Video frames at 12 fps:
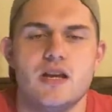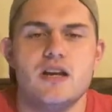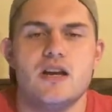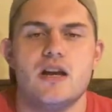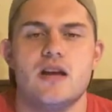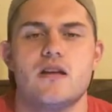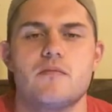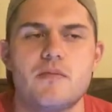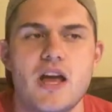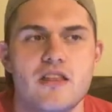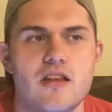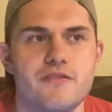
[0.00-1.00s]

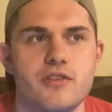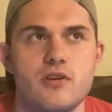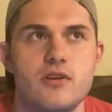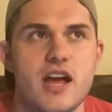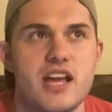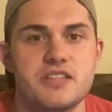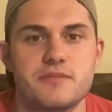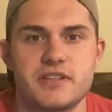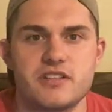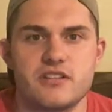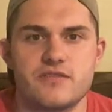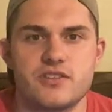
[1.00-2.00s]
I love the whole
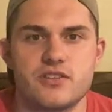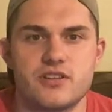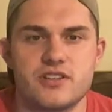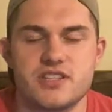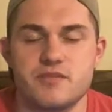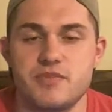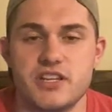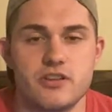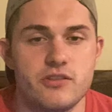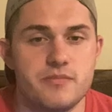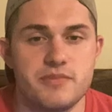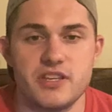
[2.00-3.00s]
aspect of circuses being
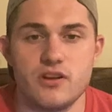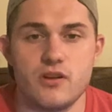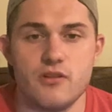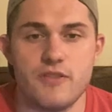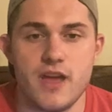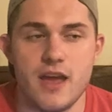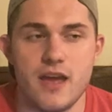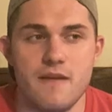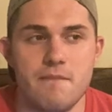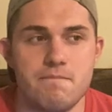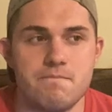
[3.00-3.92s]
creepy and all of that.